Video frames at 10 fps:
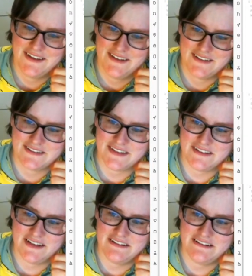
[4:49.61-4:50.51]
sat
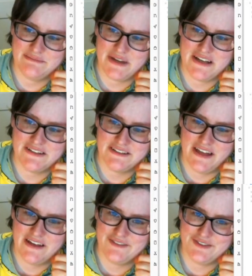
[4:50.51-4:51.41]
down and made the
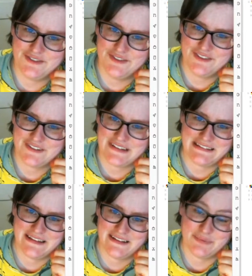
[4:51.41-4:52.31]
levels, and
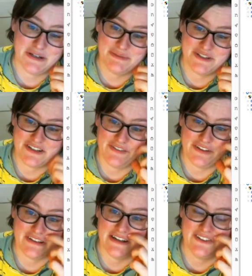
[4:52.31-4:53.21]
then pretty much
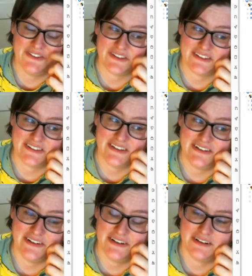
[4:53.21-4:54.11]
everything else is
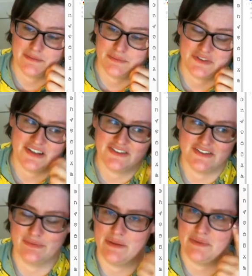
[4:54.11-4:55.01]
here, besides just
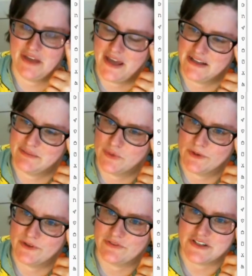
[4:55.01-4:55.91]
maybe adding more
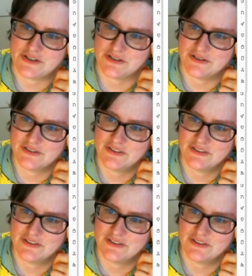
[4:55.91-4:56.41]
features.